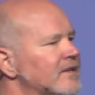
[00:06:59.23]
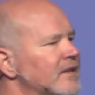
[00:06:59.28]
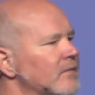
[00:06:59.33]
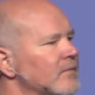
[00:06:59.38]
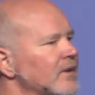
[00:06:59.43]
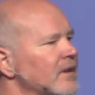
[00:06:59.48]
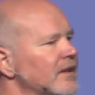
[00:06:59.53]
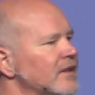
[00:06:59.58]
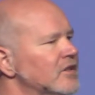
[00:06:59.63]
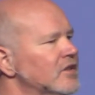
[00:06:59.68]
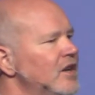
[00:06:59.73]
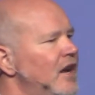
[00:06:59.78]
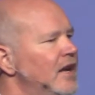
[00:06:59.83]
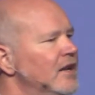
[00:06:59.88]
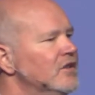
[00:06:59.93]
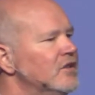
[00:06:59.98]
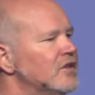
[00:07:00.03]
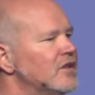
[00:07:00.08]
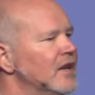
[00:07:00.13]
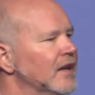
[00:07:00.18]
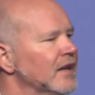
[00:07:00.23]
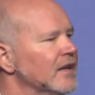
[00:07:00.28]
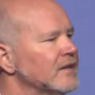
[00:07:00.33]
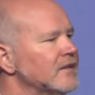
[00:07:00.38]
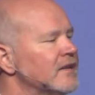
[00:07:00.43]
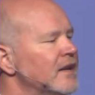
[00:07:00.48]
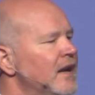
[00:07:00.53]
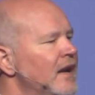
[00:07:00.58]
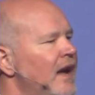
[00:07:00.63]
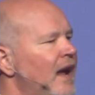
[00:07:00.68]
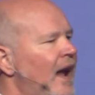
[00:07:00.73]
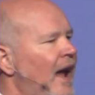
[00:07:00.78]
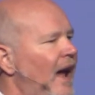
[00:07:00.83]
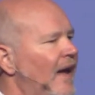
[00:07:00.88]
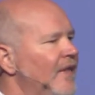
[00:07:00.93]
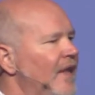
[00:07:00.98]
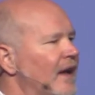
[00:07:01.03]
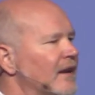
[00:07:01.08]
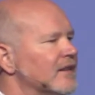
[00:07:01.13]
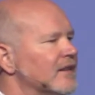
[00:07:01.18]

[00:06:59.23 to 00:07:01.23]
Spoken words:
that really change things and that